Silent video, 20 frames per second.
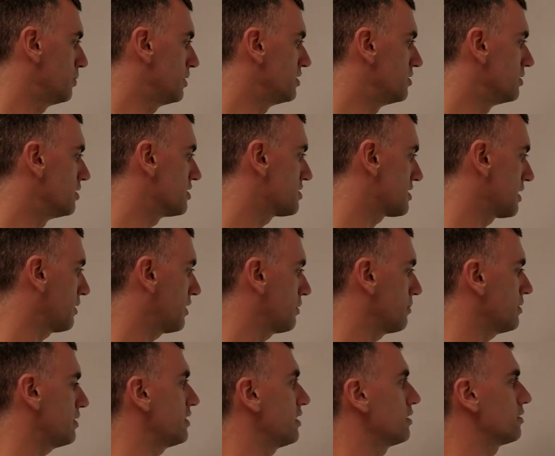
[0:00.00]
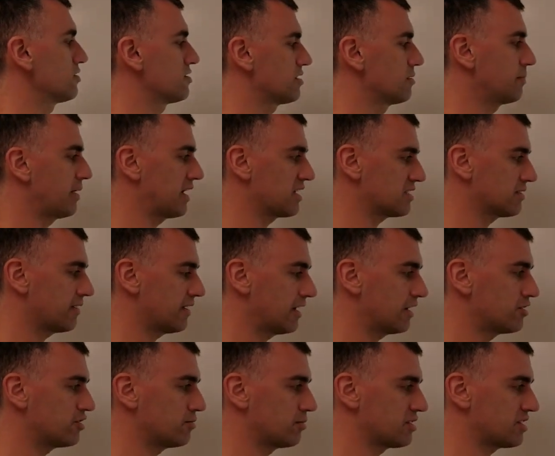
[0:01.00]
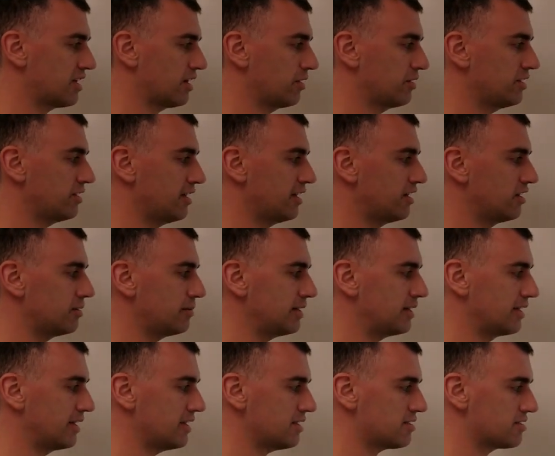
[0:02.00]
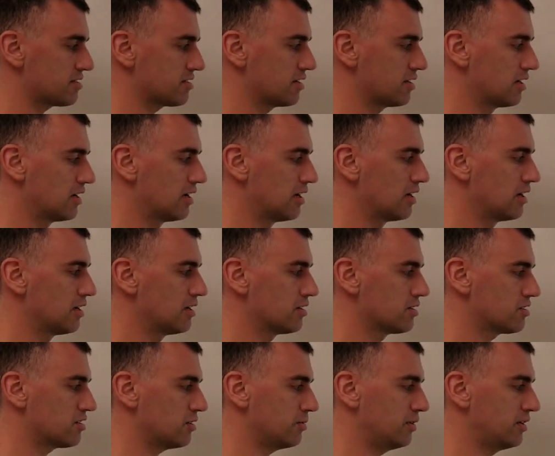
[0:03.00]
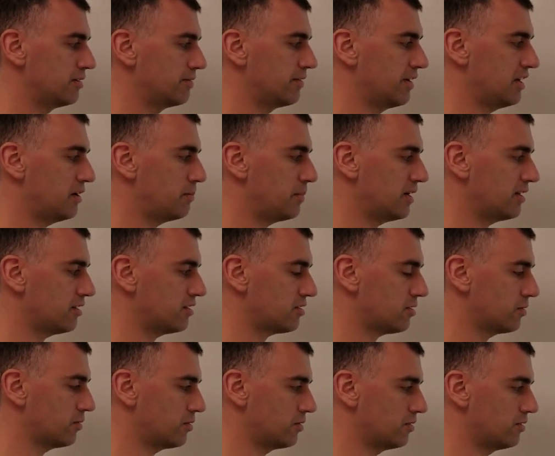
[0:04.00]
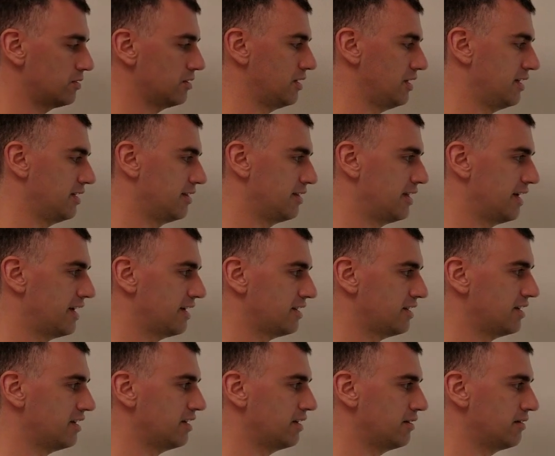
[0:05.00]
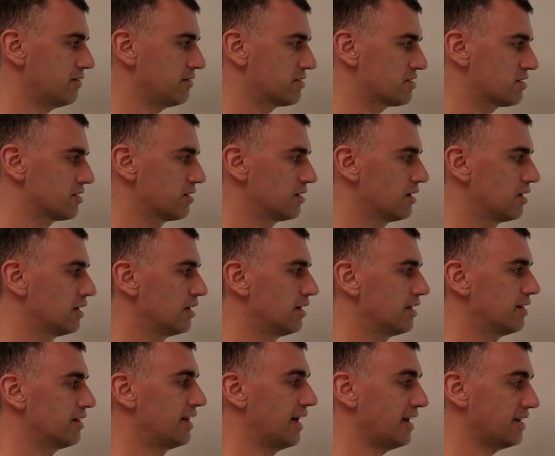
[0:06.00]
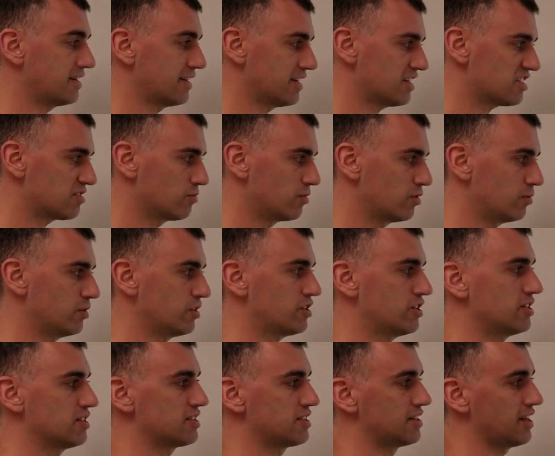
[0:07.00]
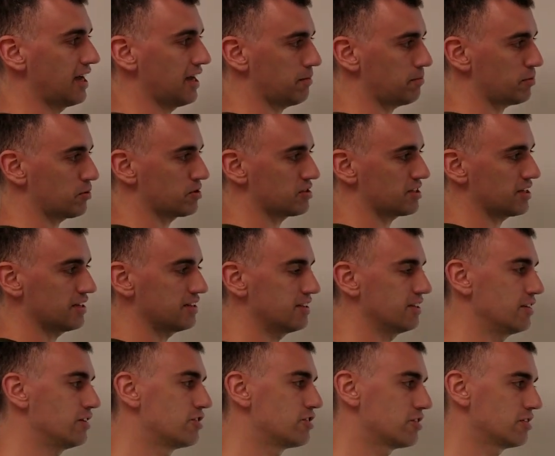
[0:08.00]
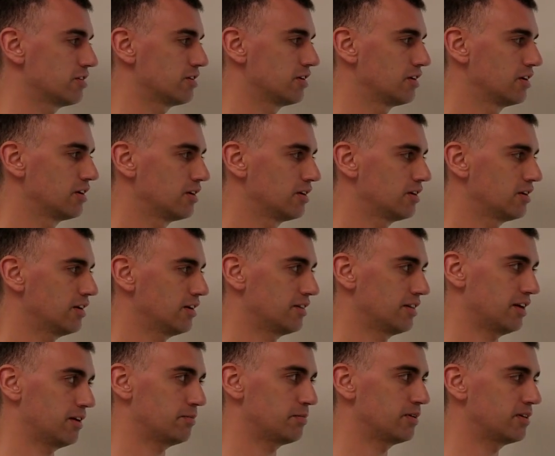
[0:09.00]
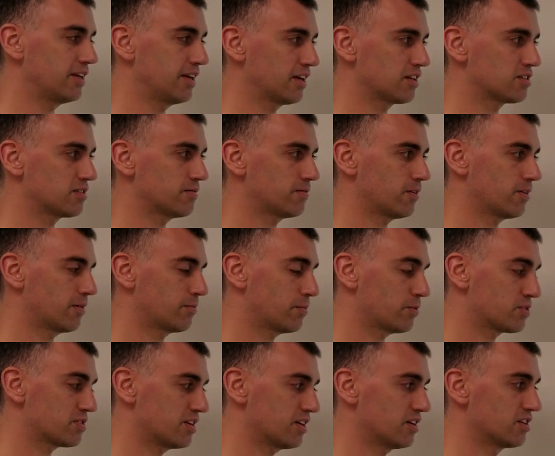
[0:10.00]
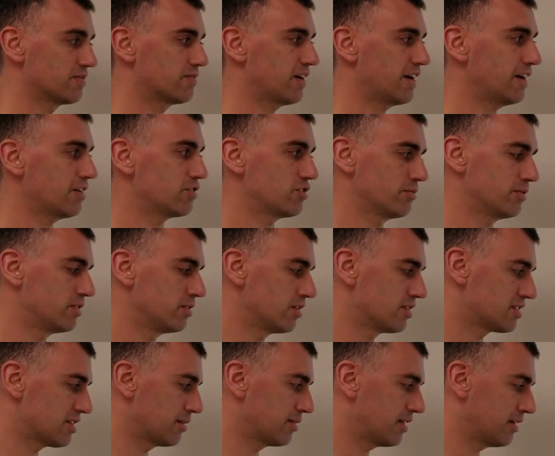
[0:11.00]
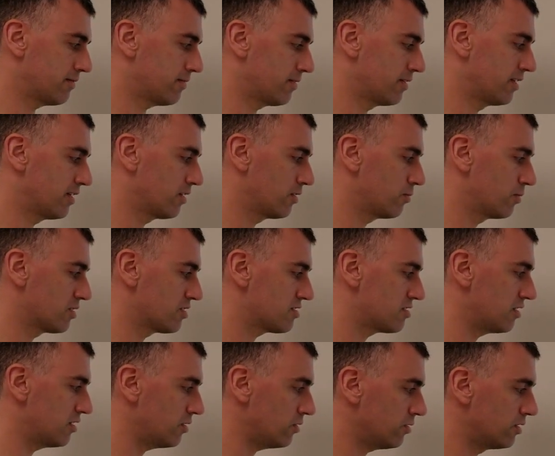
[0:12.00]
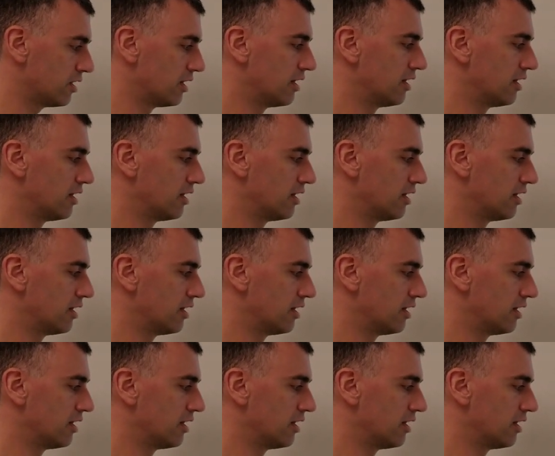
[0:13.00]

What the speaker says: we do the same thing with the others. The mass of hydrogen was calculated to be this. So we divide it by the total, and that gives that decimal, which is that percentage. And that would be the answer for a percentage of hydrogen. We do the same thing for the other ones too.